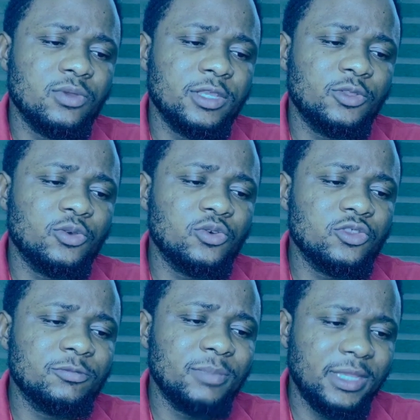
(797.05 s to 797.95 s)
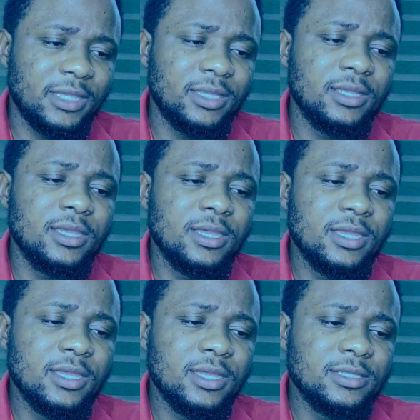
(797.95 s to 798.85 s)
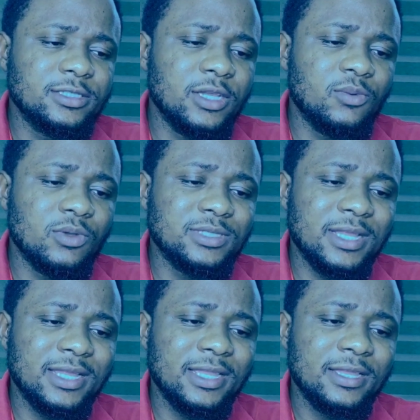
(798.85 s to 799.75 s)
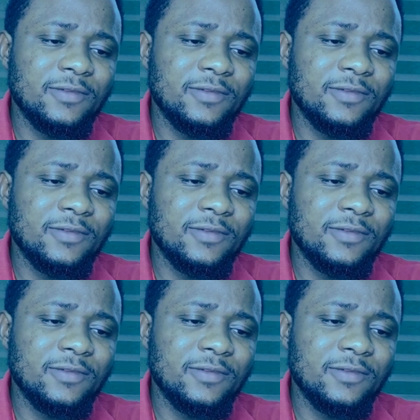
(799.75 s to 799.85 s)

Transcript: He told me there was a